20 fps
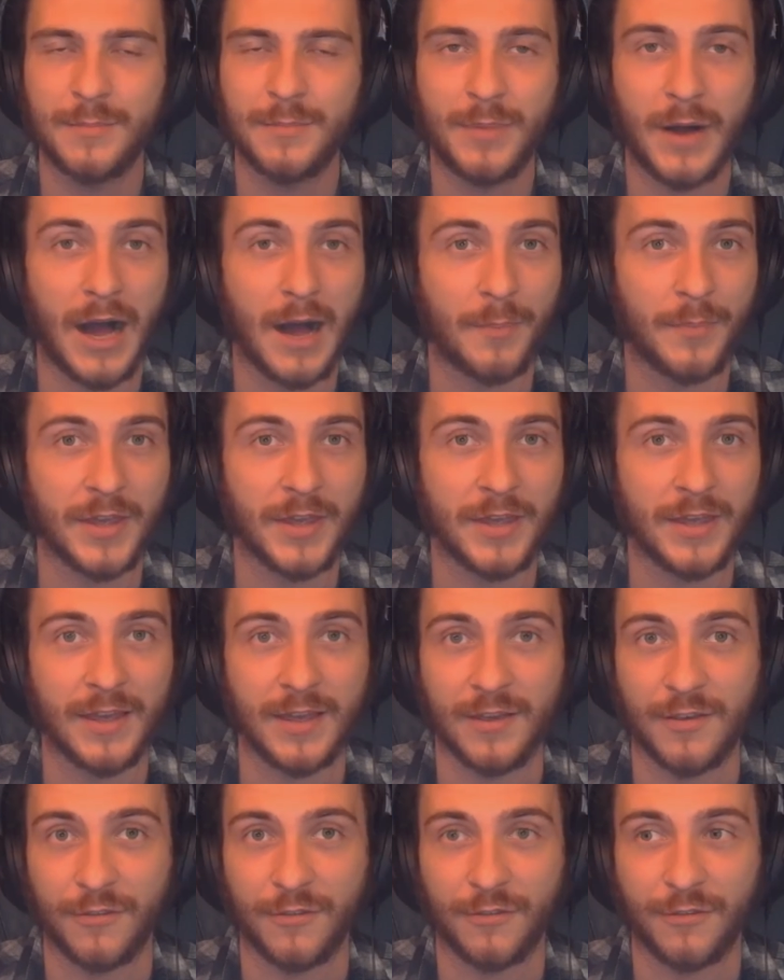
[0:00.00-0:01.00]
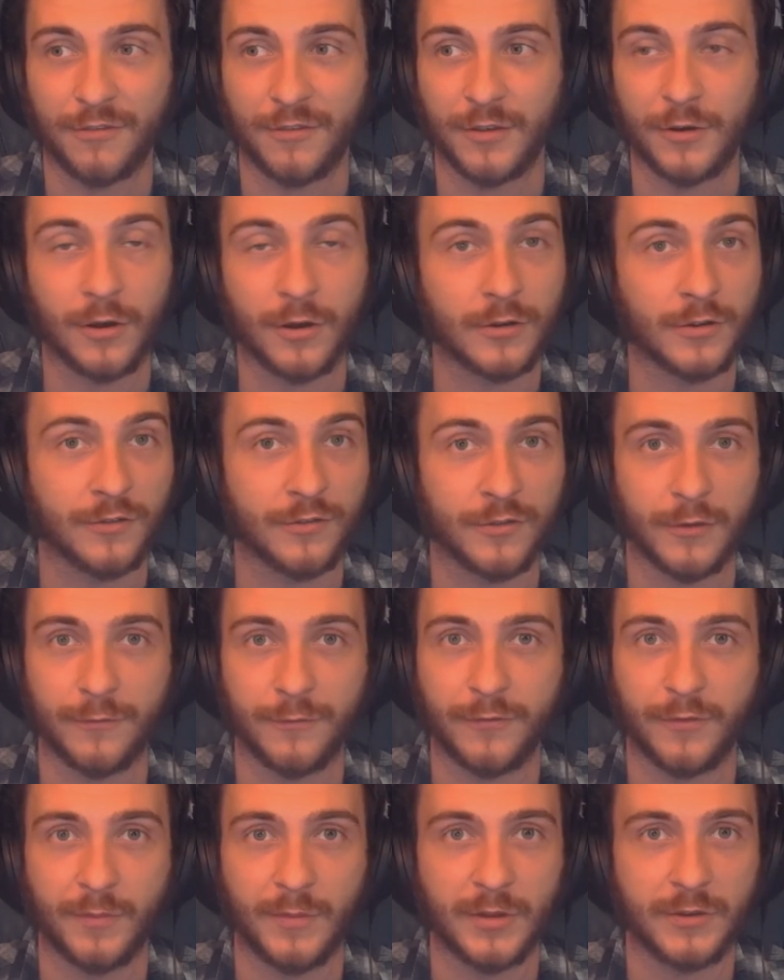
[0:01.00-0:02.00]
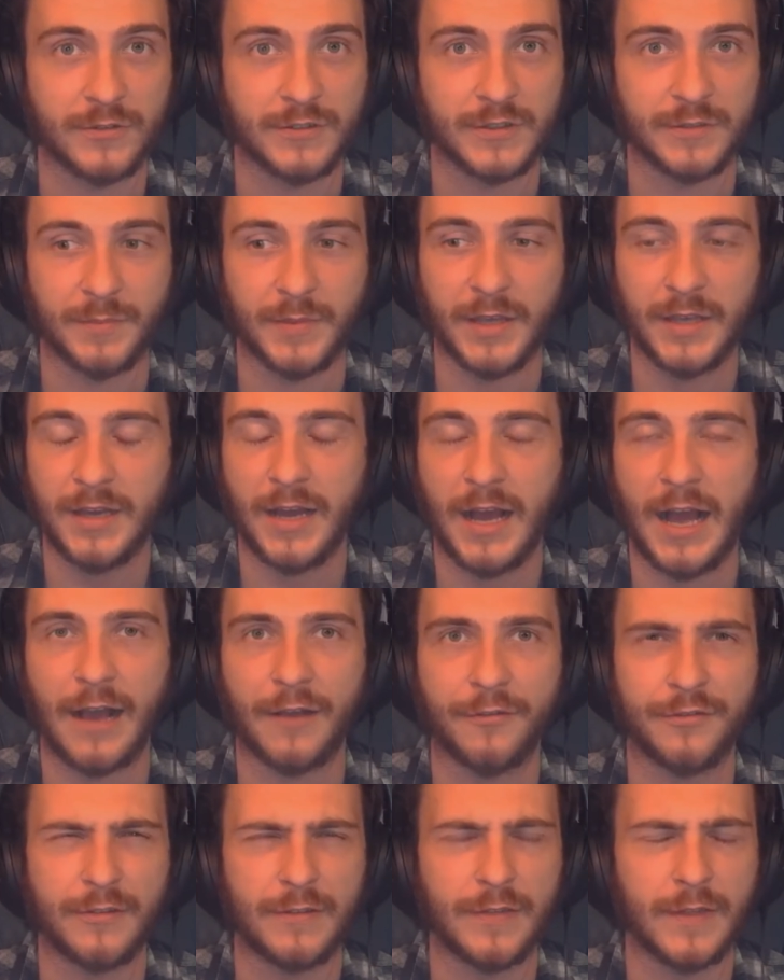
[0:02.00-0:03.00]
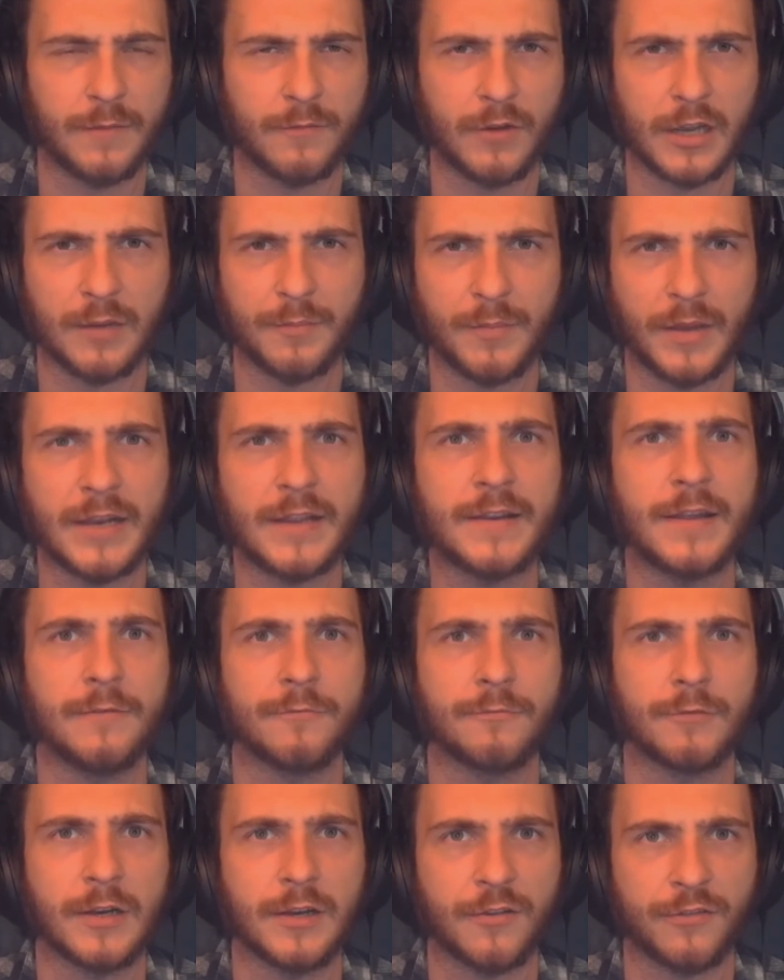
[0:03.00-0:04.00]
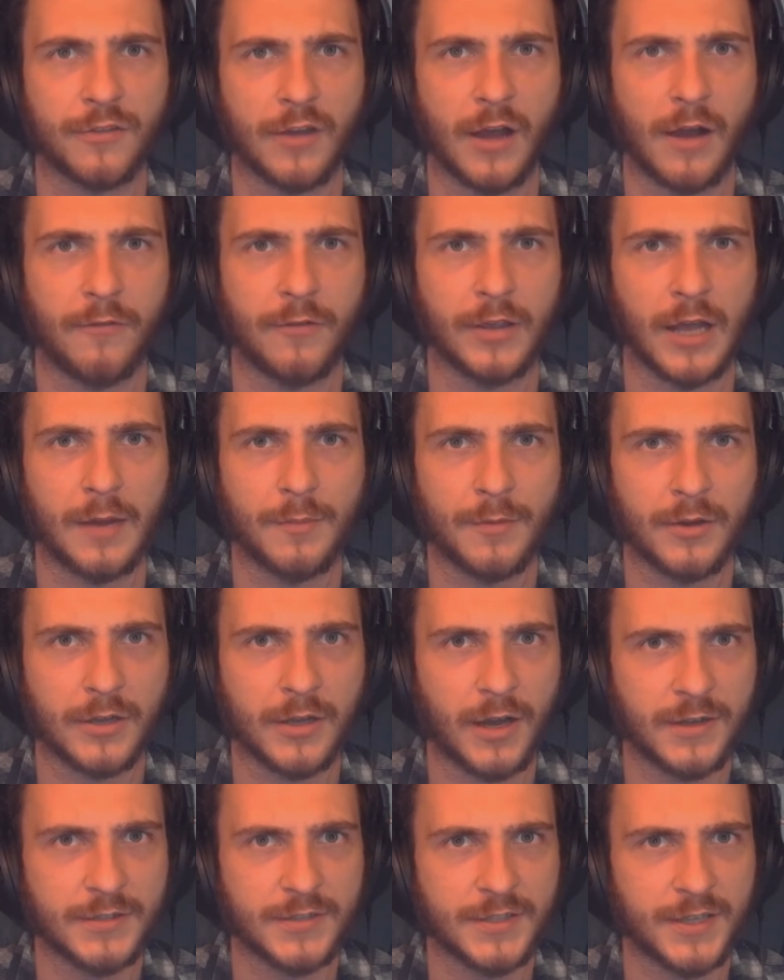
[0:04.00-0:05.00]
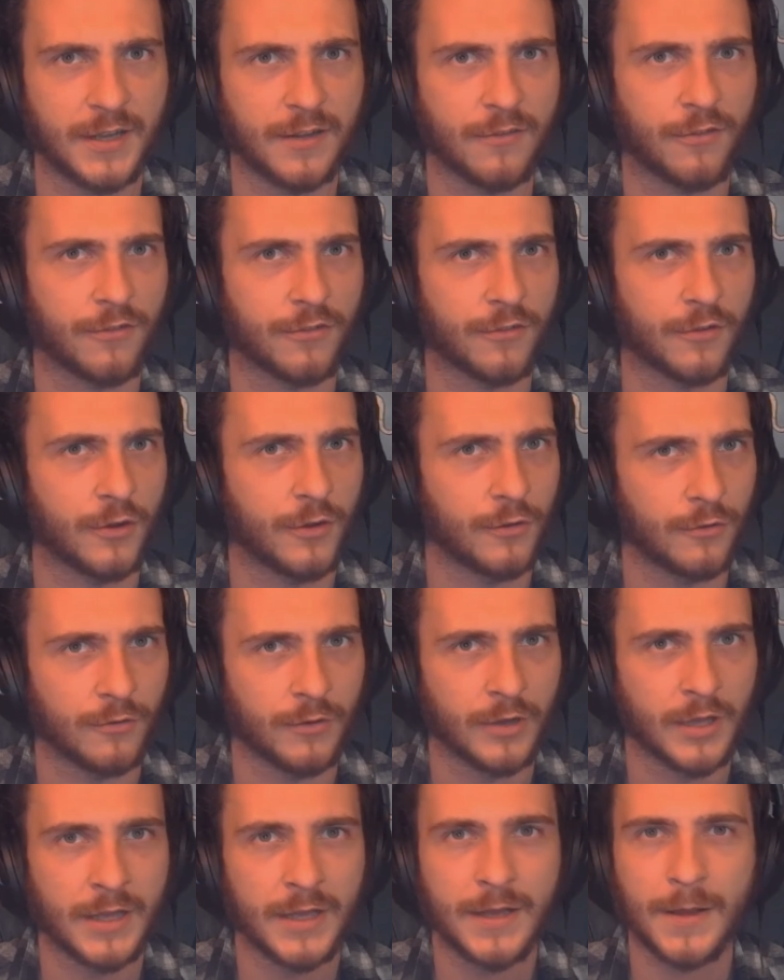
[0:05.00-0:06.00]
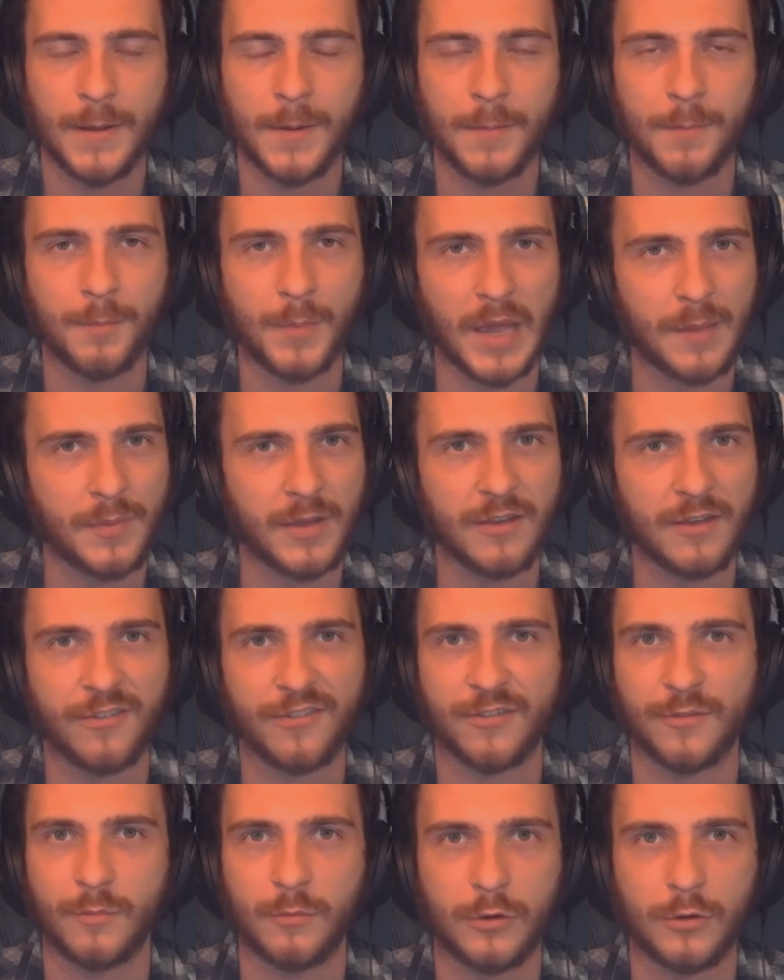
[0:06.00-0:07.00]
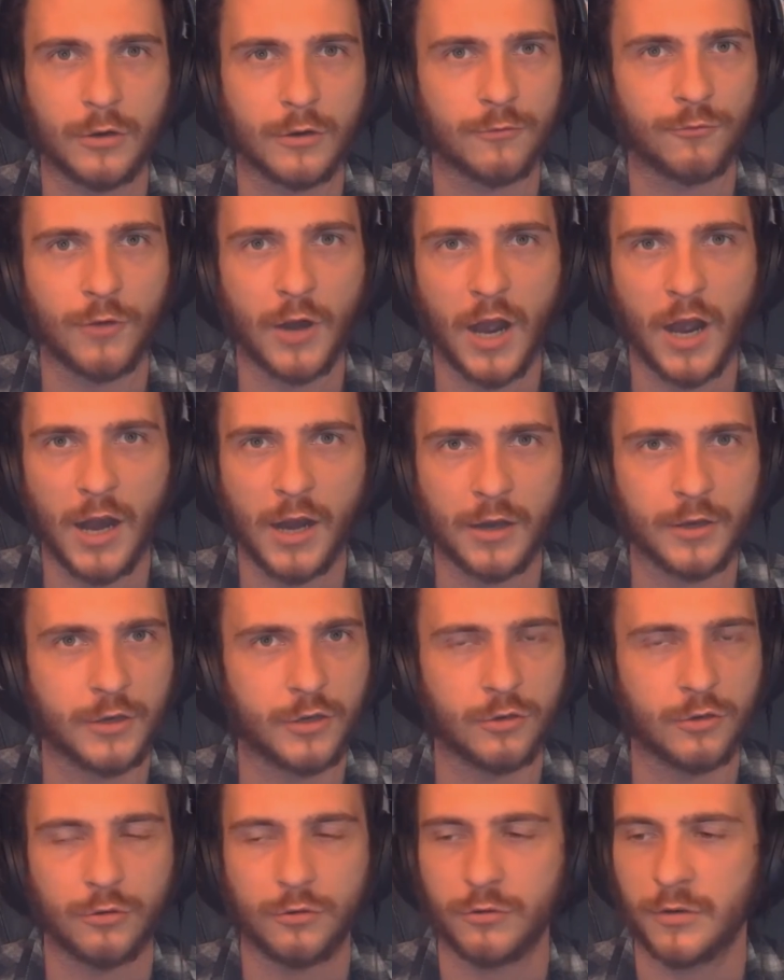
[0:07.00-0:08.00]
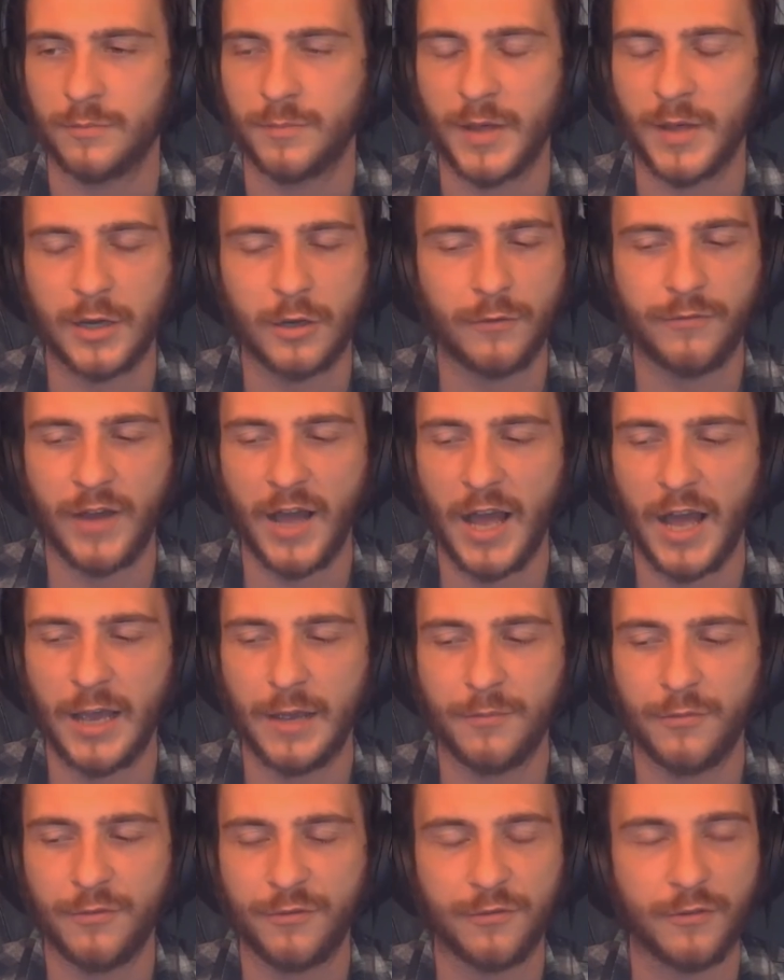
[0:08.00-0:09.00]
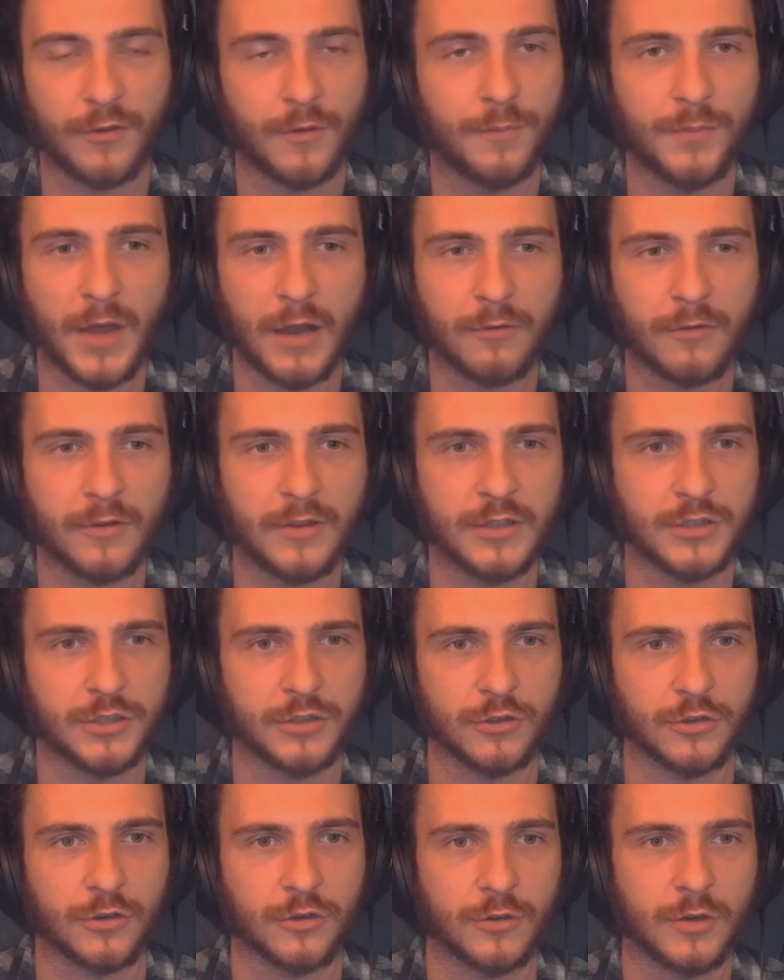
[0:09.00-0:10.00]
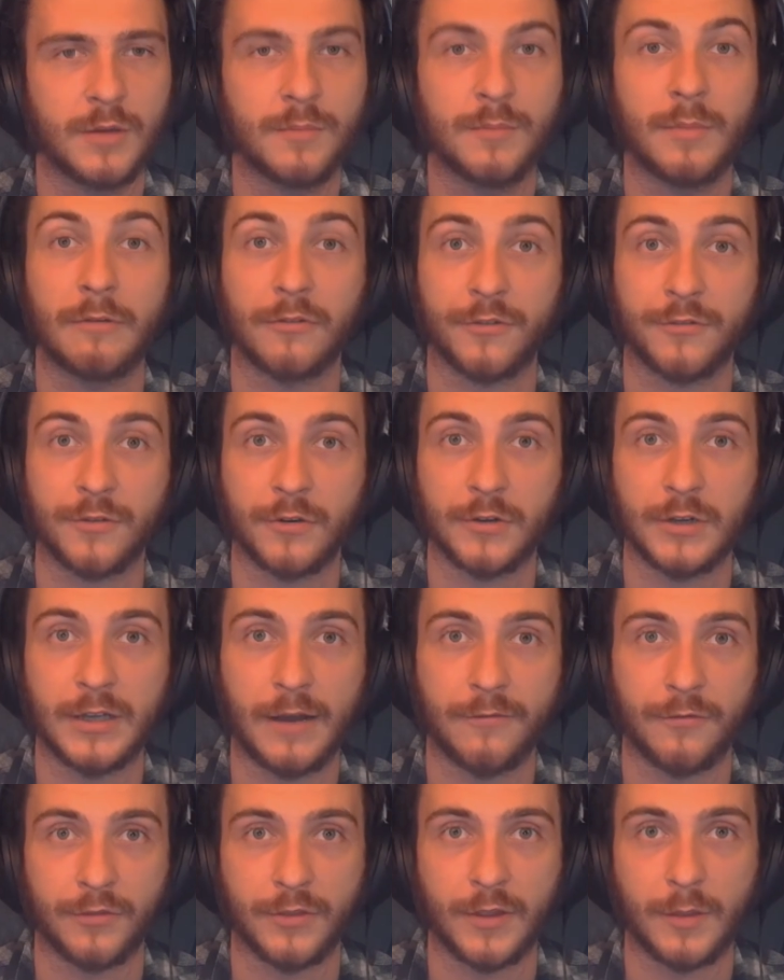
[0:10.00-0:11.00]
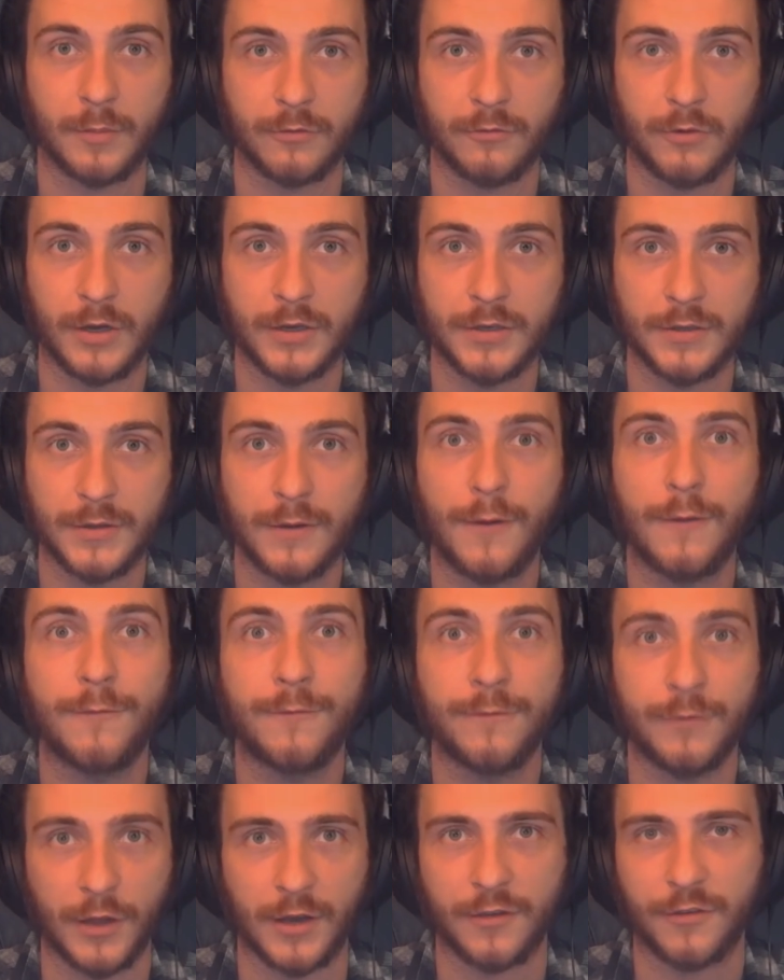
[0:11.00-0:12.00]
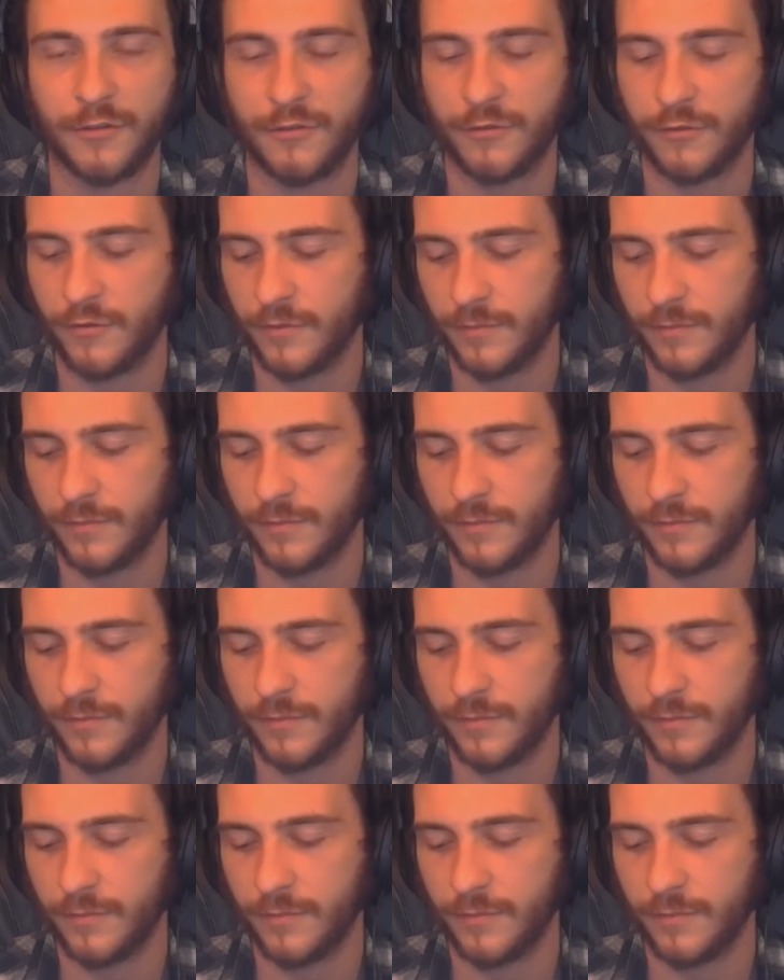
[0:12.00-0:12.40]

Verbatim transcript: Poppy is an artist unfamiliar to me. I've seen them recommended in Rina Sawayama content, so maybe some more rock or metal vibes, not really sure. But we're starting off with number one, Flux.